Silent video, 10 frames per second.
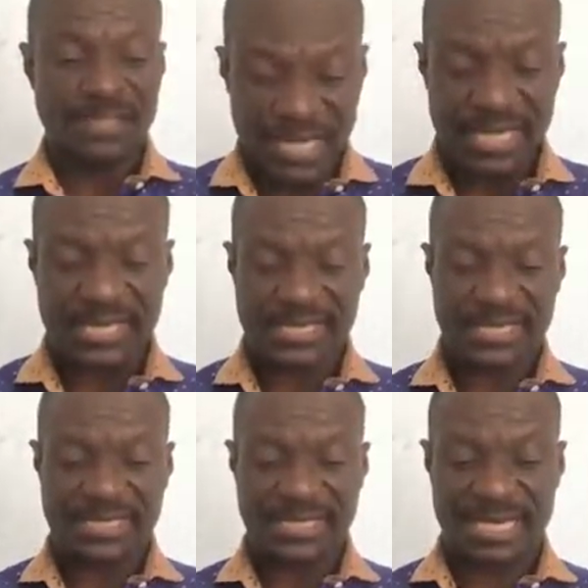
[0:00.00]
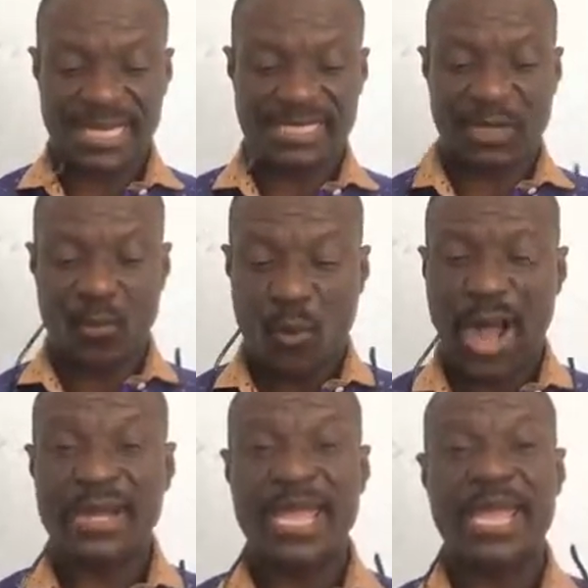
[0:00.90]
Jesus is the
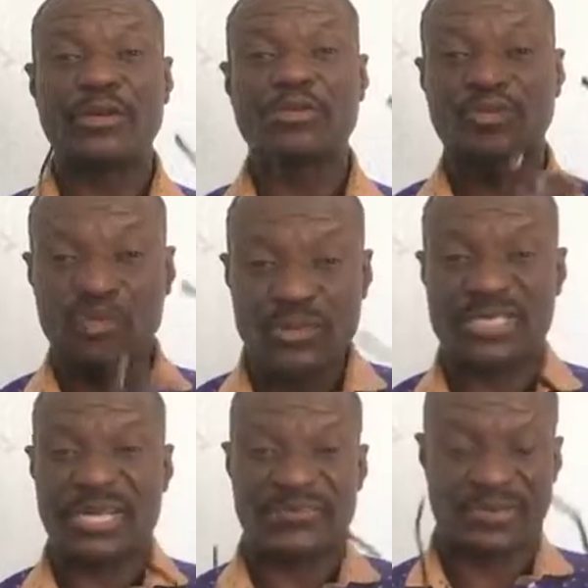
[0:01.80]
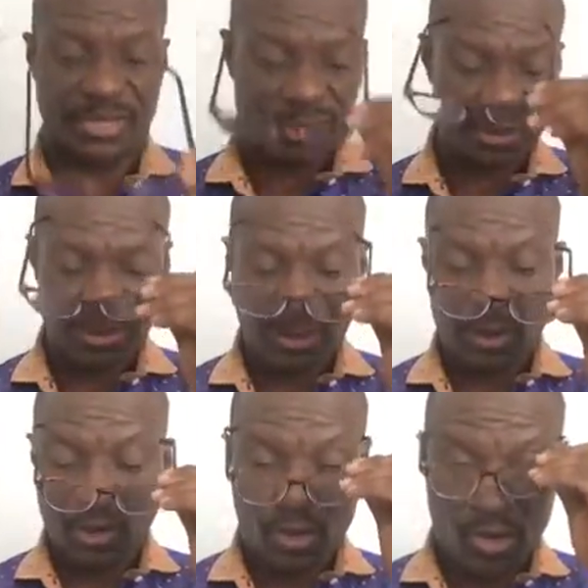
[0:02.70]
one and true Savior
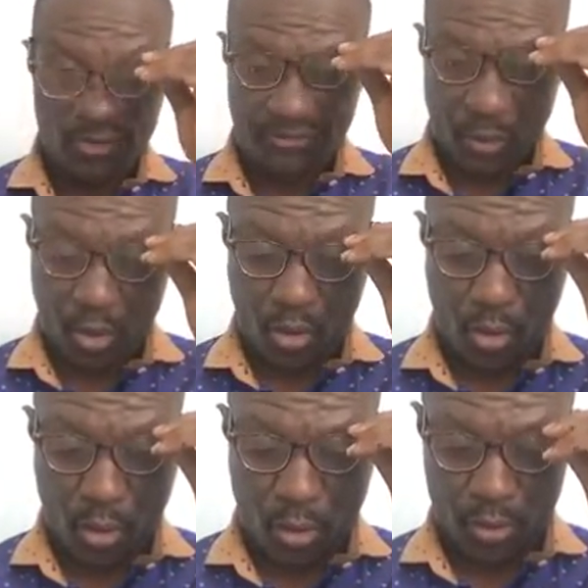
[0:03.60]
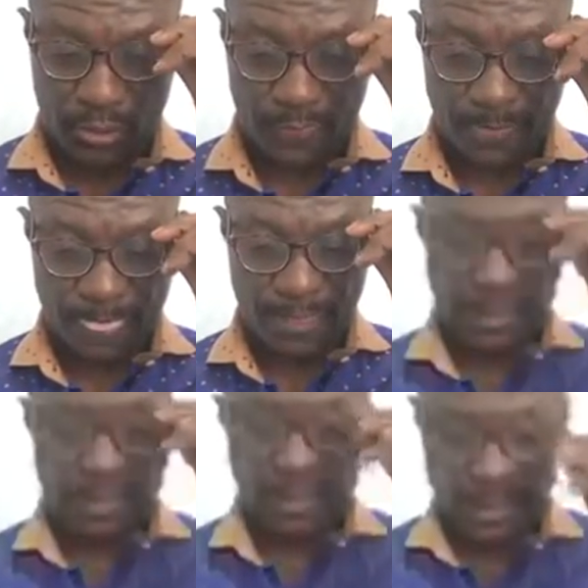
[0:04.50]
of all
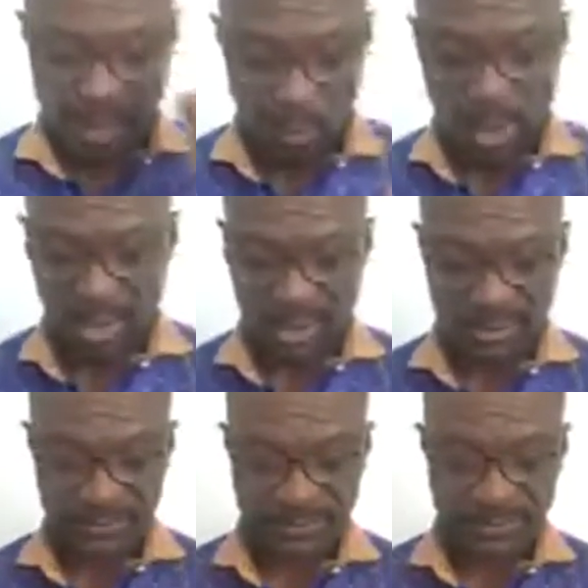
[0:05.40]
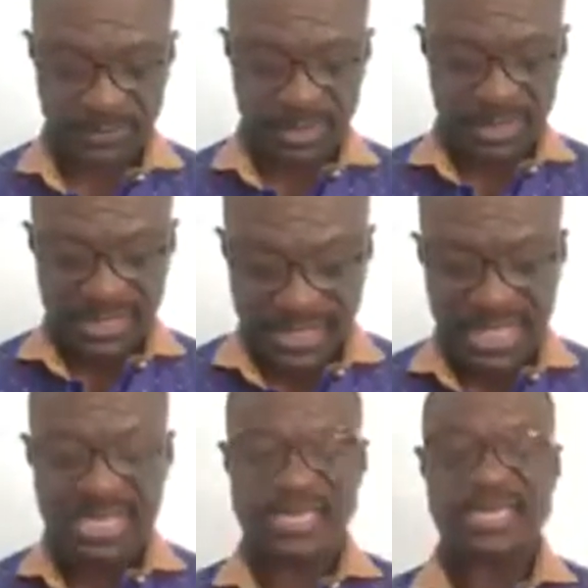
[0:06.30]
the world.
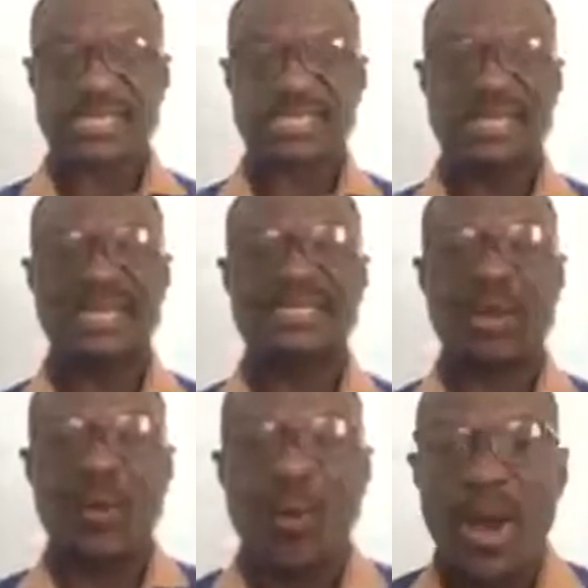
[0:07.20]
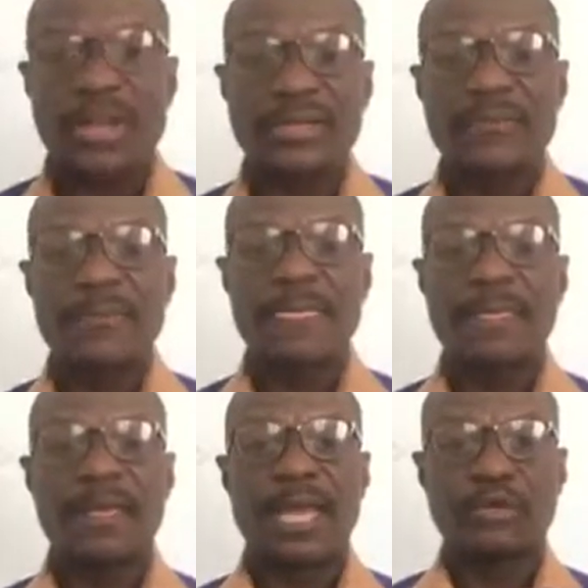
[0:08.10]
Jesus is the one
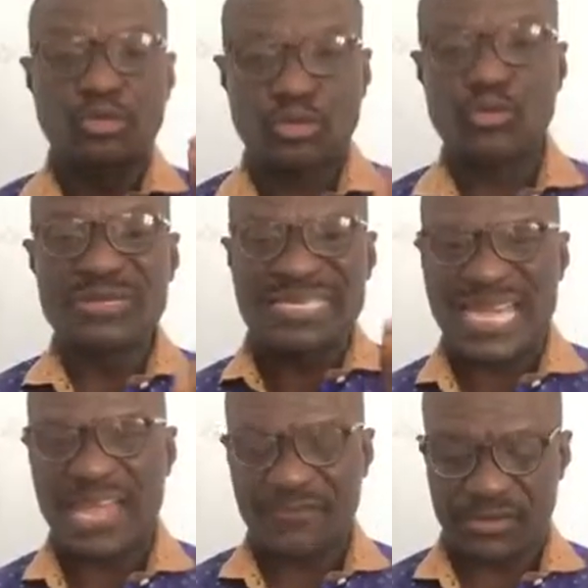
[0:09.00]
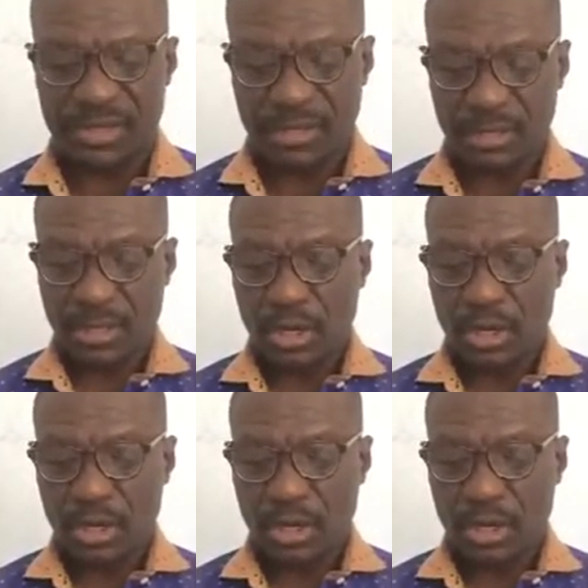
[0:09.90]
and true Savior